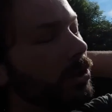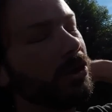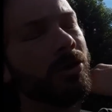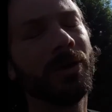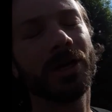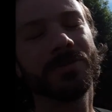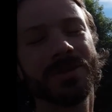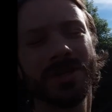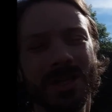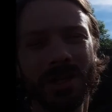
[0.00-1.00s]
go back up
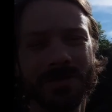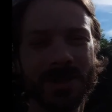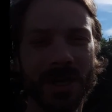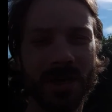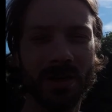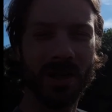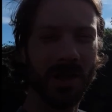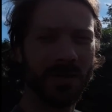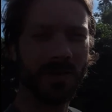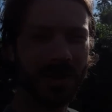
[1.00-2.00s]
to the campsite,
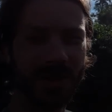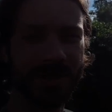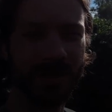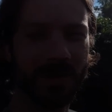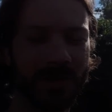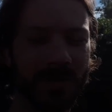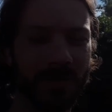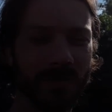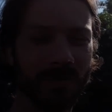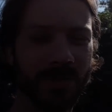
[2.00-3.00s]
and me and the kids are going to
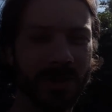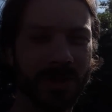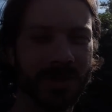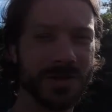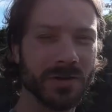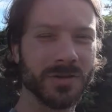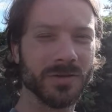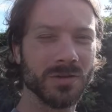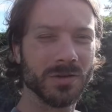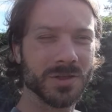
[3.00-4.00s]

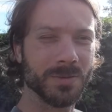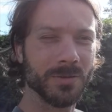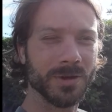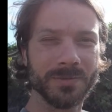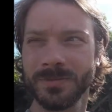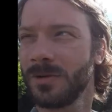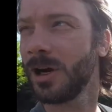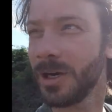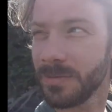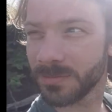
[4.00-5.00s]
do the experiment. All
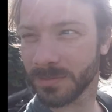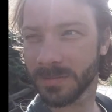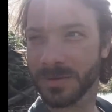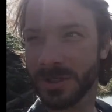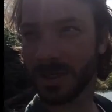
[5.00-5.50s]
right. See you